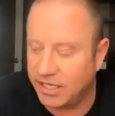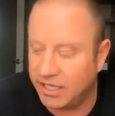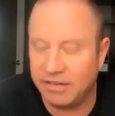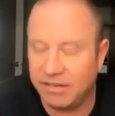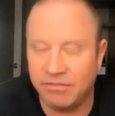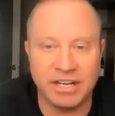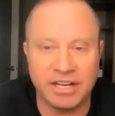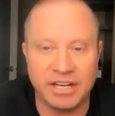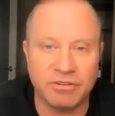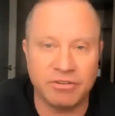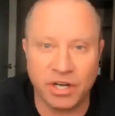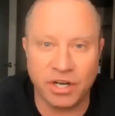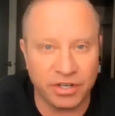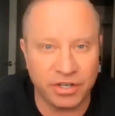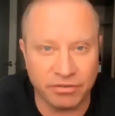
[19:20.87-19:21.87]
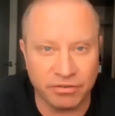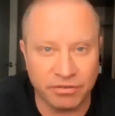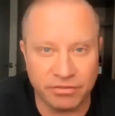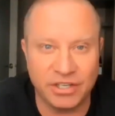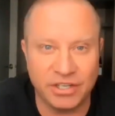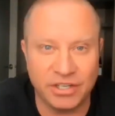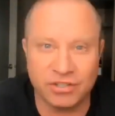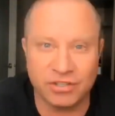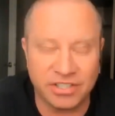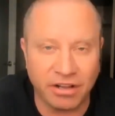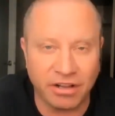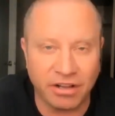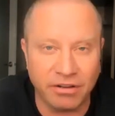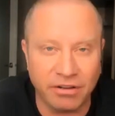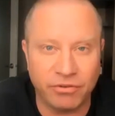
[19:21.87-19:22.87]
even everybody on your in your
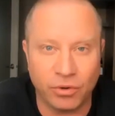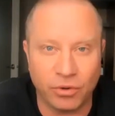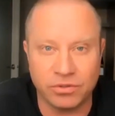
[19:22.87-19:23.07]
cell phone